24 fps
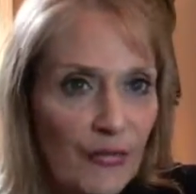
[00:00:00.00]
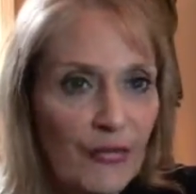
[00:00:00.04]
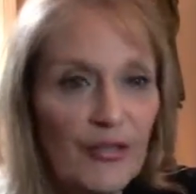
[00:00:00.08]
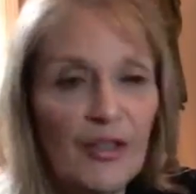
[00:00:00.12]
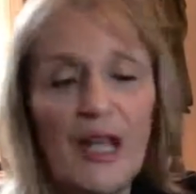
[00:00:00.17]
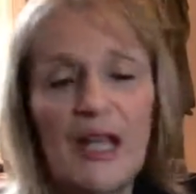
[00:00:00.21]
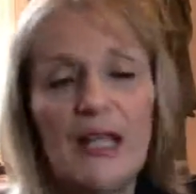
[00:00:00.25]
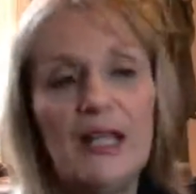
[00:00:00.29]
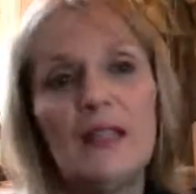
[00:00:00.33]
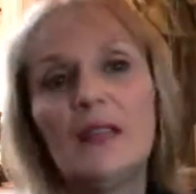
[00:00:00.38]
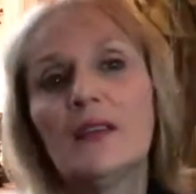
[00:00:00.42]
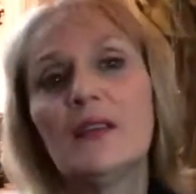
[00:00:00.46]

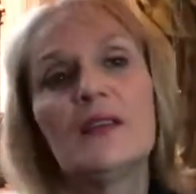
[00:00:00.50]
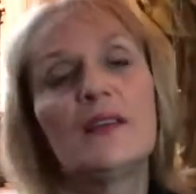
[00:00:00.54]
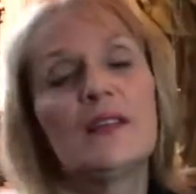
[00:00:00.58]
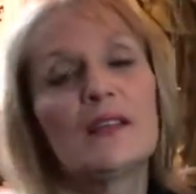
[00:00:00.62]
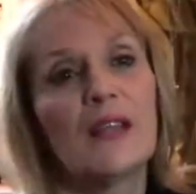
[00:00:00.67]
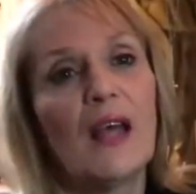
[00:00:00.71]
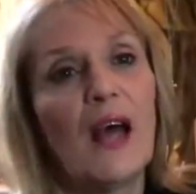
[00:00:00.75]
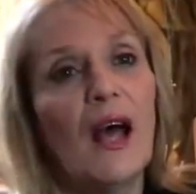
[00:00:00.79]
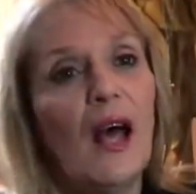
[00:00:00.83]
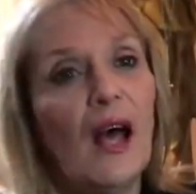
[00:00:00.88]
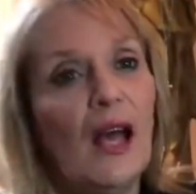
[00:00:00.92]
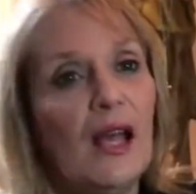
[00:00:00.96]
flight in the
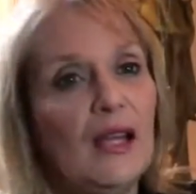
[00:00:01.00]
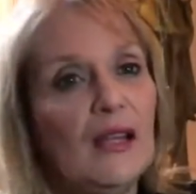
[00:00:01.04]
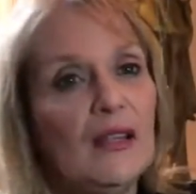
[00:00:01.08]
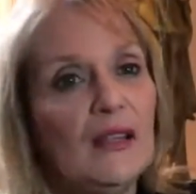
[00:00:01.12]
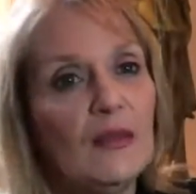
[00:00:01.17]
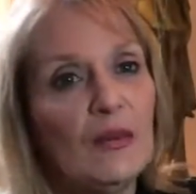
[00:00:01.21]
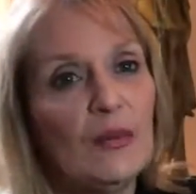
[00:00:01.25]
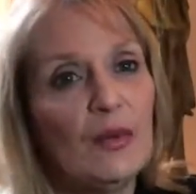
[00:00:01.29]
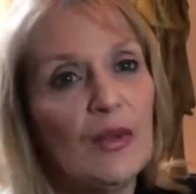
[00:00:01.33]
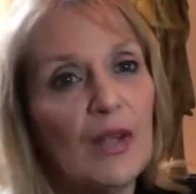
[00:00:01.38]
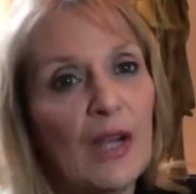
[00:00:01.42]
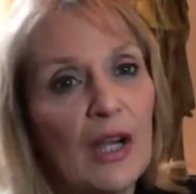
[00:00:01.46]
sky
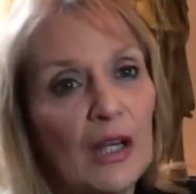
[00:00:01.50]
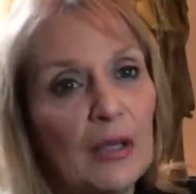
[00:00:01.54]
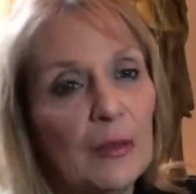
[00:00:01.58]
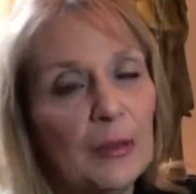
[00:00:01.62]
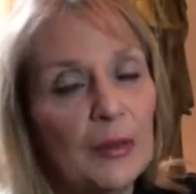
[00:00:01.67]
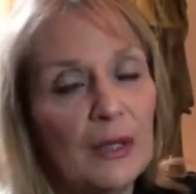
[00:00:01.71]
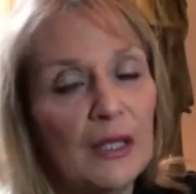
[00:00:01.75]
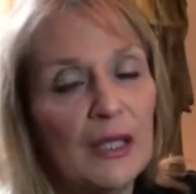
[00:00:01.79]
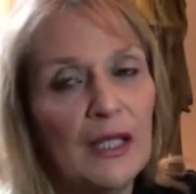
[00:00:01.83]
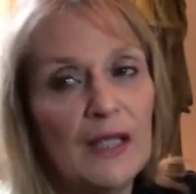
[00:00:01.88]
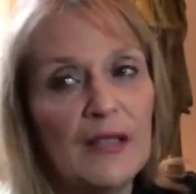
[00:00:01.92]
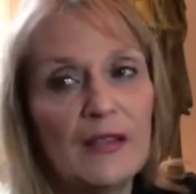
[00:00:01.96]
with
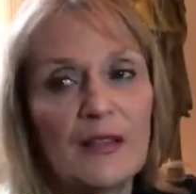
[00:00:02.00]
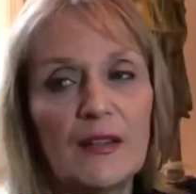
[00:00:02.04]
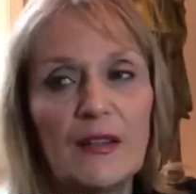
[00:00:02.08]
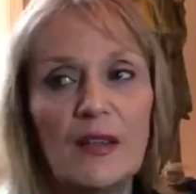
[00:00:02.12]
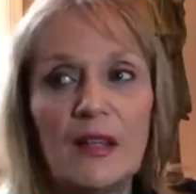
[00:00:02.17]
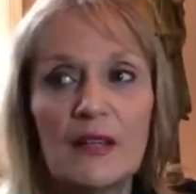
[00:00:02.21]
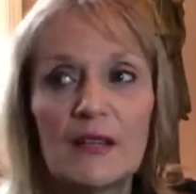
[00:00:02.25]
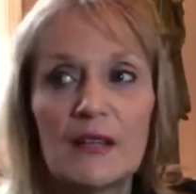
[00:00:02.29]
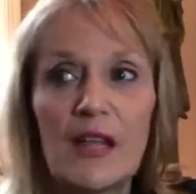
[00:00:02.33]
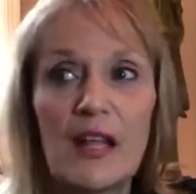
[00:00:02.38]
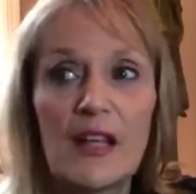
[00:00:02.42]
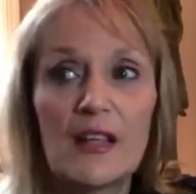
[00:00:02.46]
airplanes,
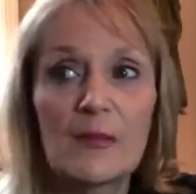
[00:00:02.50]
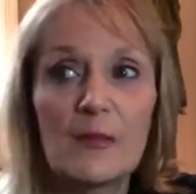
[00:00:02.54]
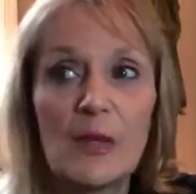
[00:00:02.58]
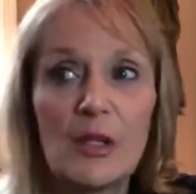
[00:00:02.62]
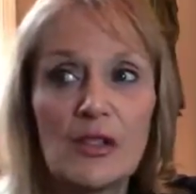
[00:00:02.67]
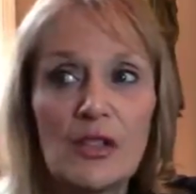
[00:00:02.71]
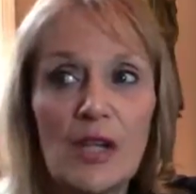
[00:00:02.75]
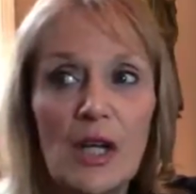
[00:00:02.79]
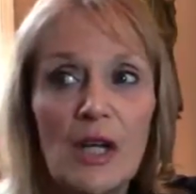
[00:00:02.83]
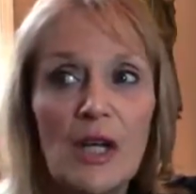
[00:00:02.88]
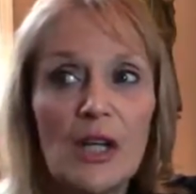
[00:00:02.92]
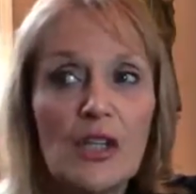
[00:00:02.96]
and there's not as
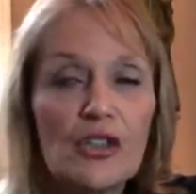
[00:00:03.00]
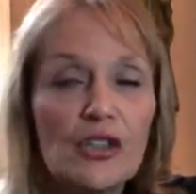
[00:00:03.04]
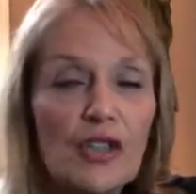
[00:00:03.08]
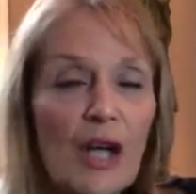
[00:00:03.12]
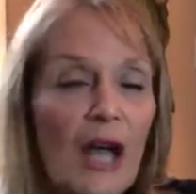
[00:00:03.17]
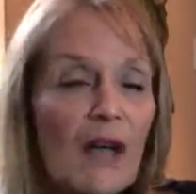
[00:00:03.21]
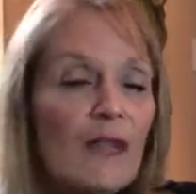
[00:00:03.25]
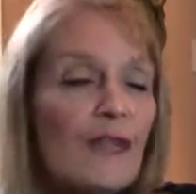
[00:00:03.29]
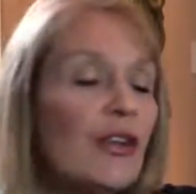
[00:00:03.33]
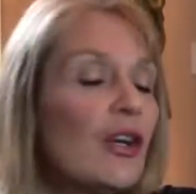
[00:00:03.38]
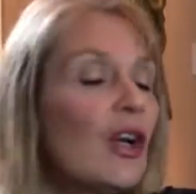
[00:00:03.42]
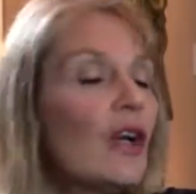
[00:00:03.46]
much
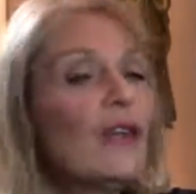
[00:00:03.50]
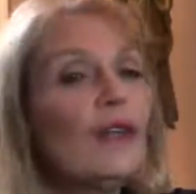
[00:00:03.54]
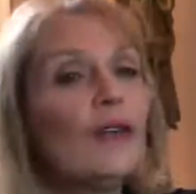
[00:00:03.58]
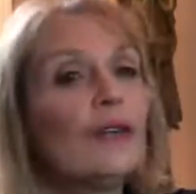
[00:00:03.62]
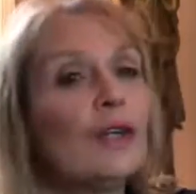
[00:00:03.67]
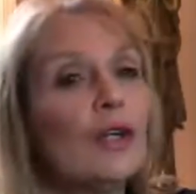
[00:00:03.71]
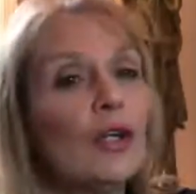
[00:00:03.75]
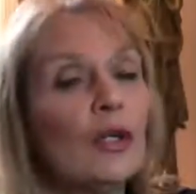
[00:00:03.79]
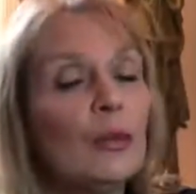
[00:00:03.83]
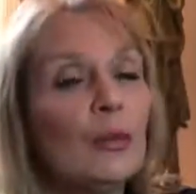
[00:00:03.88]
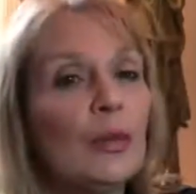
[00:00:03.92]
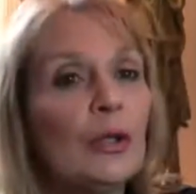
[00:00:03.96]
traffic on the
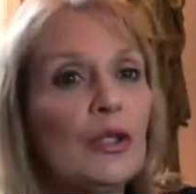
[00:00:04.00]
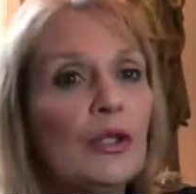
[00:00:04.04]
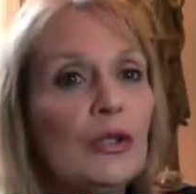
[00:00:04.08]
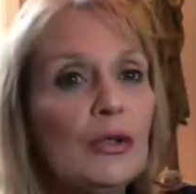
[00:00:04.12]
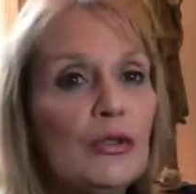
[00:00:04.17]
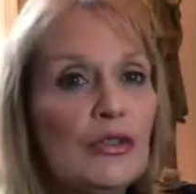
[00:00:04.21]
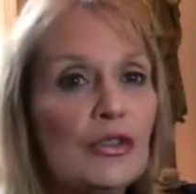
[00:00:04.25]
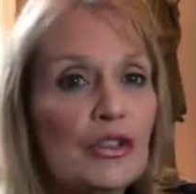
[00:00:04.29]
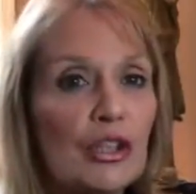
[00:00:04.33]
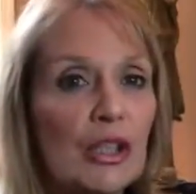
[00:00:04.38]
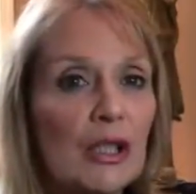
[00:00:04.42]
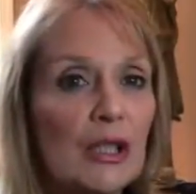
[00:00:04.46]
road,
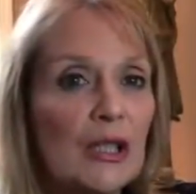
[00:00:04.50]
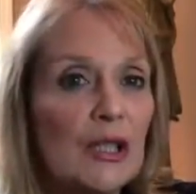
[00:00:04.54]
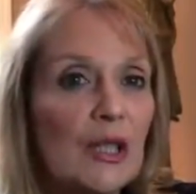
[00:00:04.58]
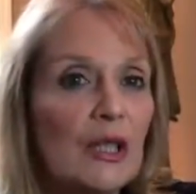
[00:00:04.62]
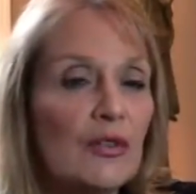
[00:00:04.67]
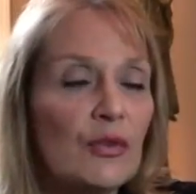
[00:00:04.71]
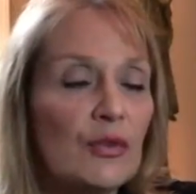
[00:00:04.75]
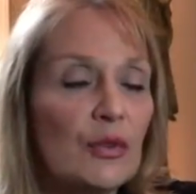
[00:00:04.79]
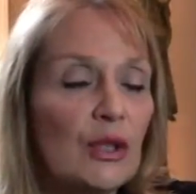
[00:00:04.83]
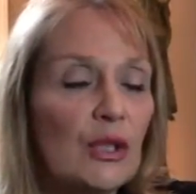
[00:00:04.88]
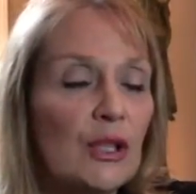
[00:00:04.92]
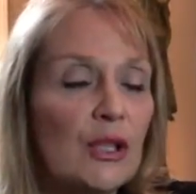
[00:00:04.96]
pollution
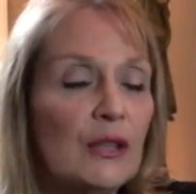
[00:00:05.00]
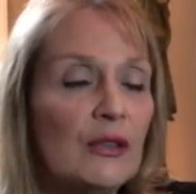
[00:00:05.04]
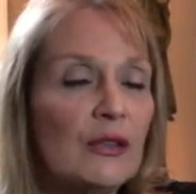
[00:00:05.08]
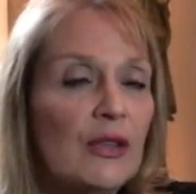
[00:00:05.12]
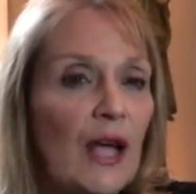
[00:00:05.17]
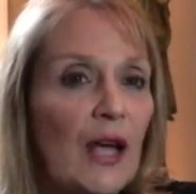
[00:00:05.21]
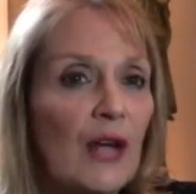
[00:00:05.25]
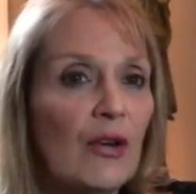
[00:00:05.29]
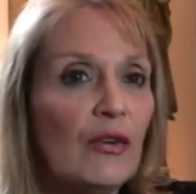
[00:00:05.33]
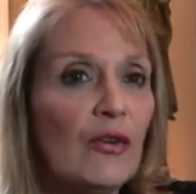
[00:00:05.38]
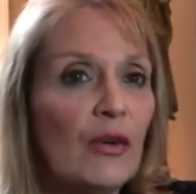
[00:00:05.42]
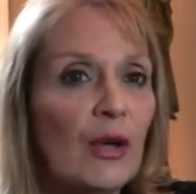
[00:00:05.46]
is really
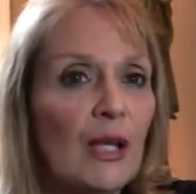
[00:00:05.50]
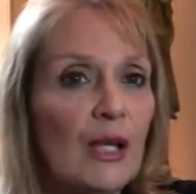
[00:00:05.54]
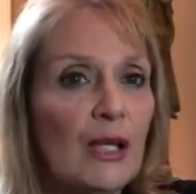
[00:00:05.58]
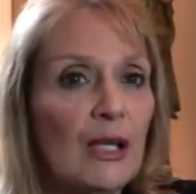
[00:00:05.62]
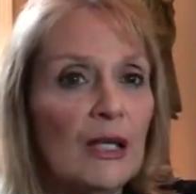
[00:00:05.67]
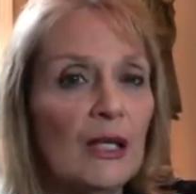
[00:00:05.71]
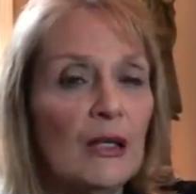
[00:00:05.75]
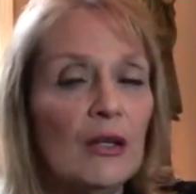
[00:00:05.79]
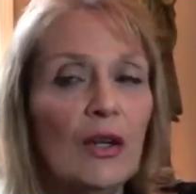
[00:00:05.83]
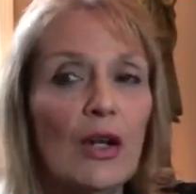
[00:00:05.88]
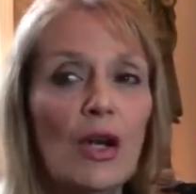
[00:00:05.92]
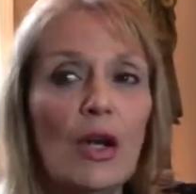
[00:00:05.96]

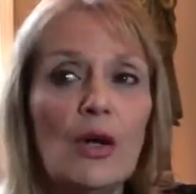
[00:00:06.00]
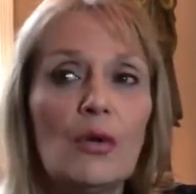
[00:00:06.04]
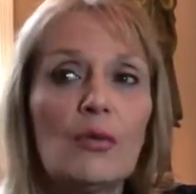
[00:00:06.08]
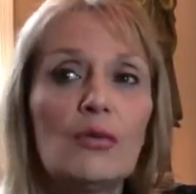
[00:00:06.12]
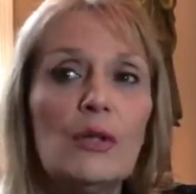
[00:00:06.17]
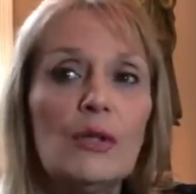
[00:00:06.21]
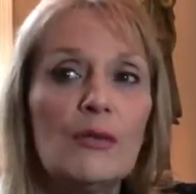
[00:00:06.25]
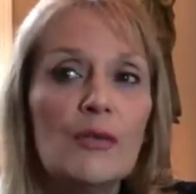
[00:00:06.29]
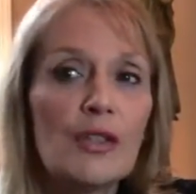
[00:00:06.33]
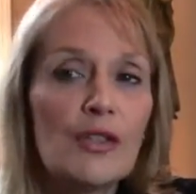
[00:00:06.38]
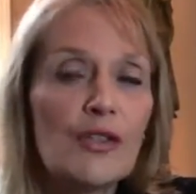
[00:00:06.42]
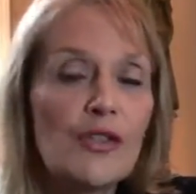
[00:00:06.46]
downgrading, and
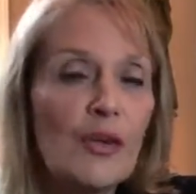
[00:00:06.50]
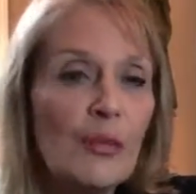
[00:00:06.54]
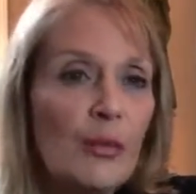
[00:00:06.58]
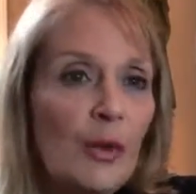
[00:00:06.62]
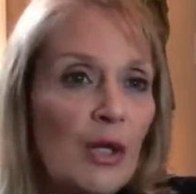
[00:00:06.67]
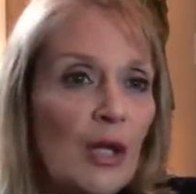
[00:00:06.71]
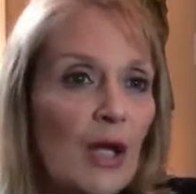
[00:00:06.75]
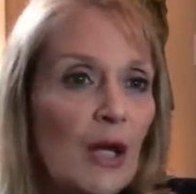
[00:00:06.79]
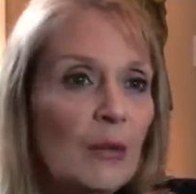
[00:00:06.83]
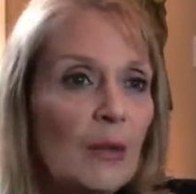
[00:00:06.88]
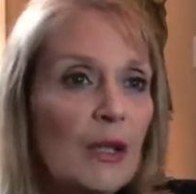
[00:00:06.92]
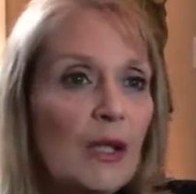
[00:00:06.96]
rivers are
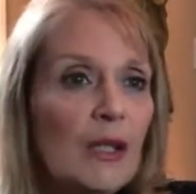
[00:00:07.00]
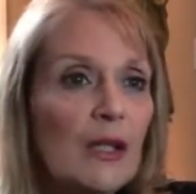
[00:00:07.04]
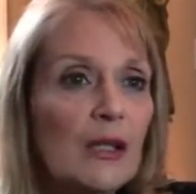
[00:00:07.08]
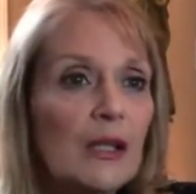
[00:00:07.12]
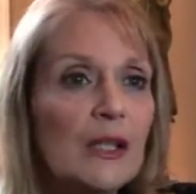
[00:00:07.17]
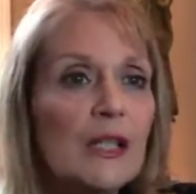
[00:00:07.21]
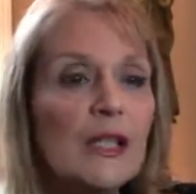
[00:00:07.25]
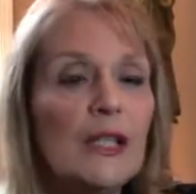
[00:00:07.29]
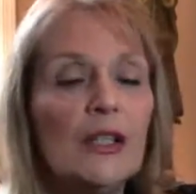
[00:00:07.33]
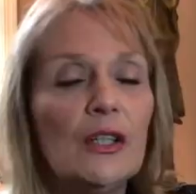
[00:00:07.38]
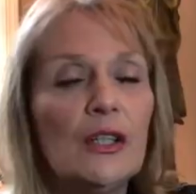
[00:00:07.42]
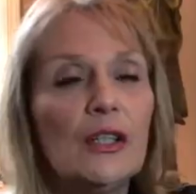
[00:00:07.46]
becoming
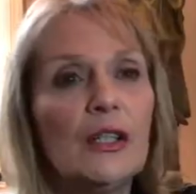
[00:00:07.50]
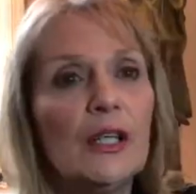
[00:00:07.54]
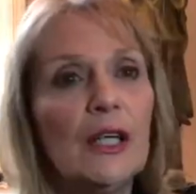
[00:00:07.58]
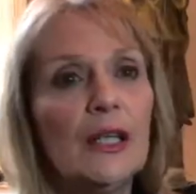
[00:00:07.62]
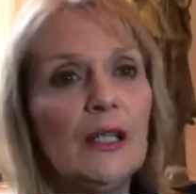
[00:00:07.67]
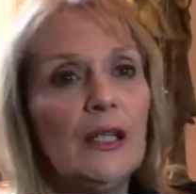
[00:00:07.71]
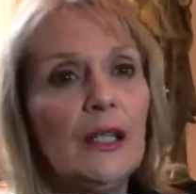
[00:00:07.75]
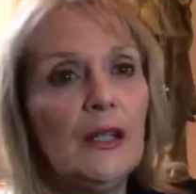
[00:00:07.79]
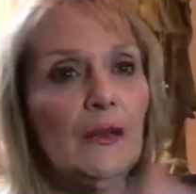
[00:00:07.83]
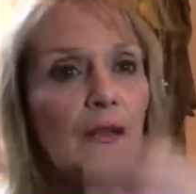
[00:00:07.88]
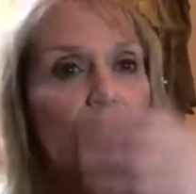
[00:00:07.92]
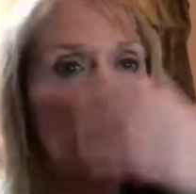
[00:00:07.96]
cleaner,
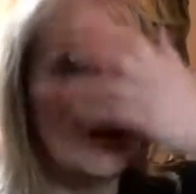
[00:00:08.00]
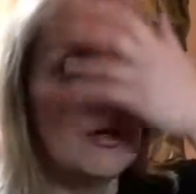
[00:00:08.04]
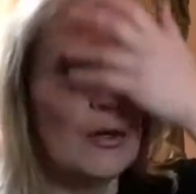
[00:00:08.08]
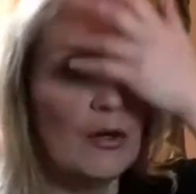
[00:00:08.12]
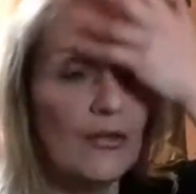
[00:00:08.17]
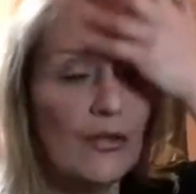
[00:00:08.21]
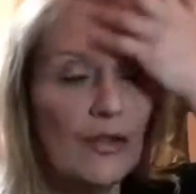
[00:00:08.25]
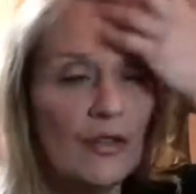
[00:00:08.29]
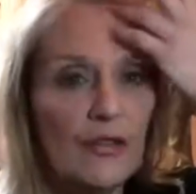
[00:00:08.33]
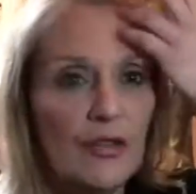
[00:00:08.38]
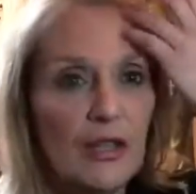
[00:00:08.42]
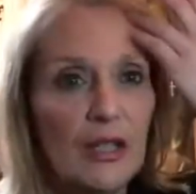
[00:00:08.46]
and the
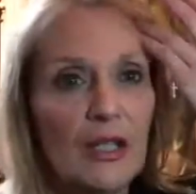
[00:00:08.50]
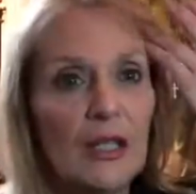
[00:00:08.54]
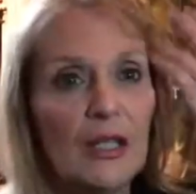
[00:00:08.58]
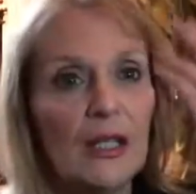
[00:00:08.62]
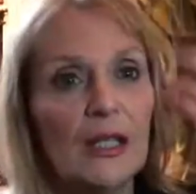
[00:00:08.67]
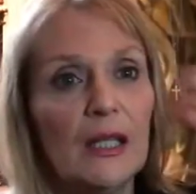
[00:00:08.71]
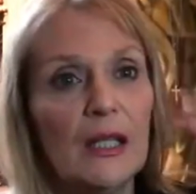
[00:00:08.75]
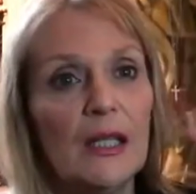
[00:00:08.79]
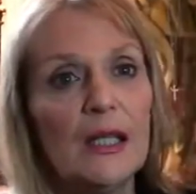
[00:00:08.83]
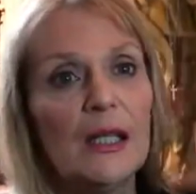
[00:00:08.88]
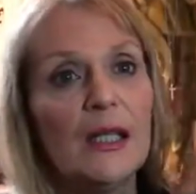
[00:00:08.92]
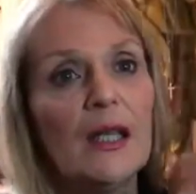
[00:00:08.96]
Earth is
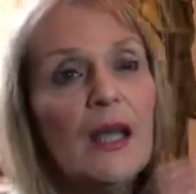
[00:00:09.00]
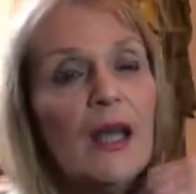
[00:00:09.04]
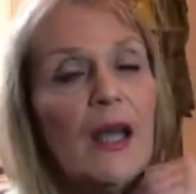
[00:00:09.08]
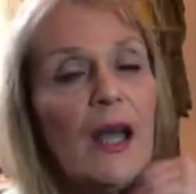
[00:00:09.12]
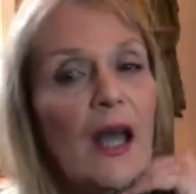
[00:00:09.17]
healing.